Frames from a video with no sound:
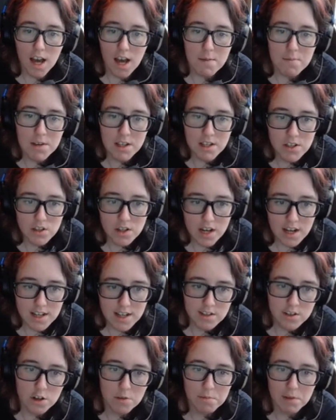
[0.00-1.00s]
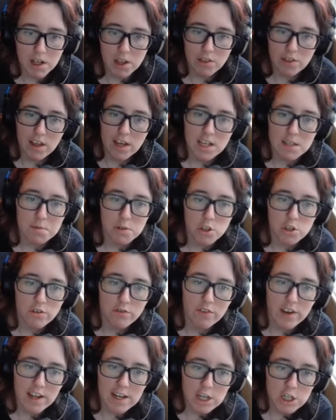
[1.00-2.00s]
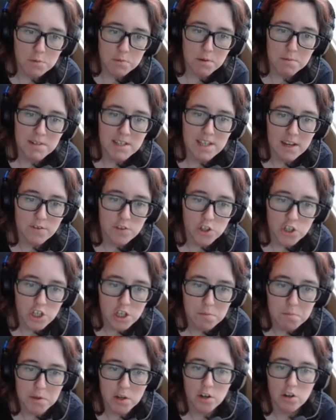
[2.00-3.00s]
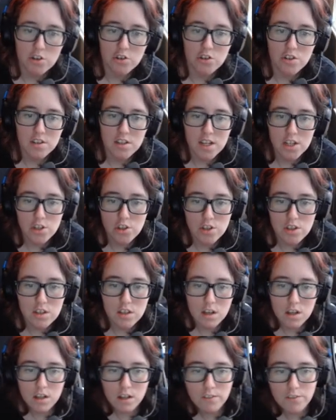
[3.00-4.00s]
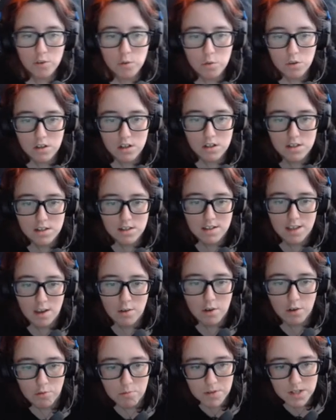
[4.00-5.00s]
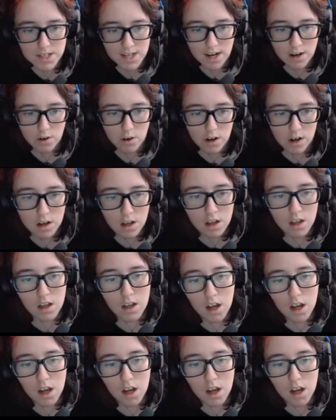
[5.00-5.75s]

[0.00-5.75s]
I meant to ask her many things, but she vanished moments after she appeared. She stayed just long enough to warn us to stay away from the tower.